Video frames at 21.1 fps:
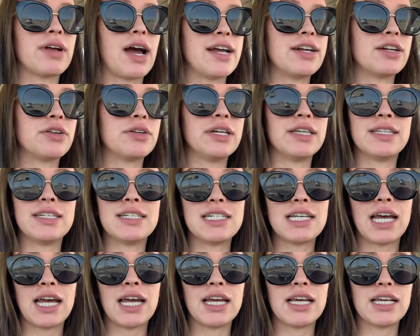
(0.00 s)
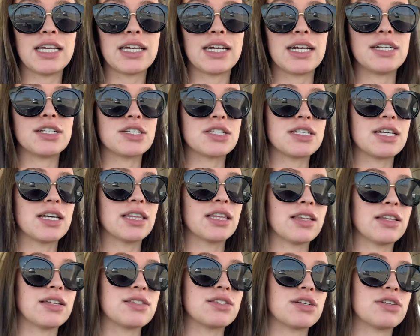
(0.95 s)
don't need the tank. Can I just take the
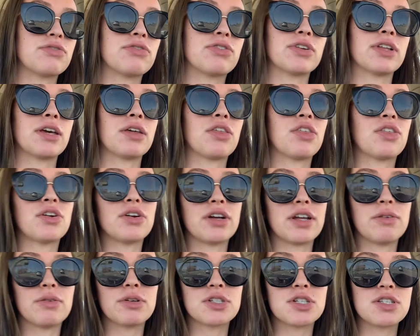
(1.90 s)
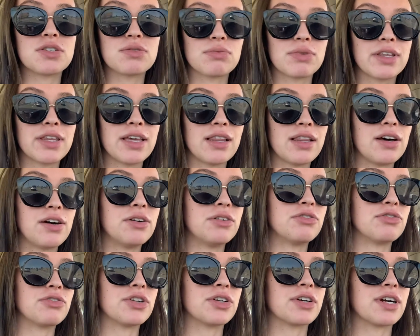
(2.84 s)
lizard for like $30, which is really
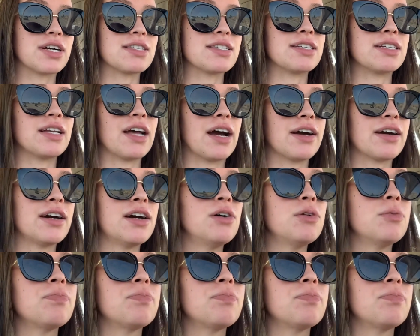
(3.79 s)
low for a crested gecko?